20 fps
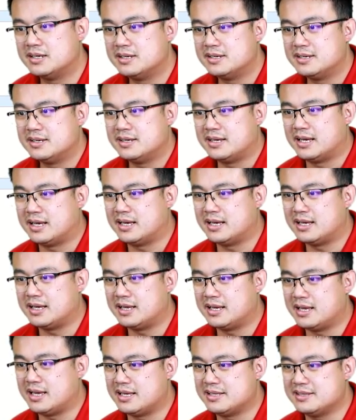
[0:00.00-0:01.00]

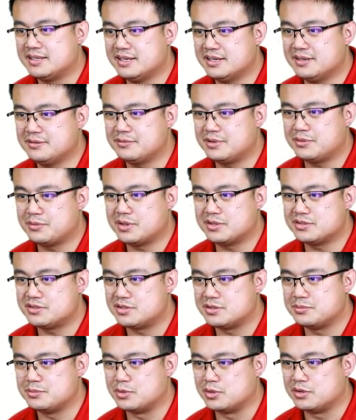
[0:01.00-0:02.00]
And then we want
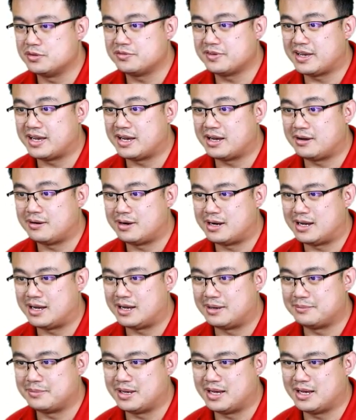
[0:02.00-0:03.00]
to move our
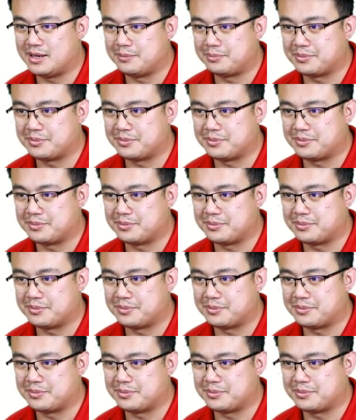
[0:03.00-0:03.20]
arm up.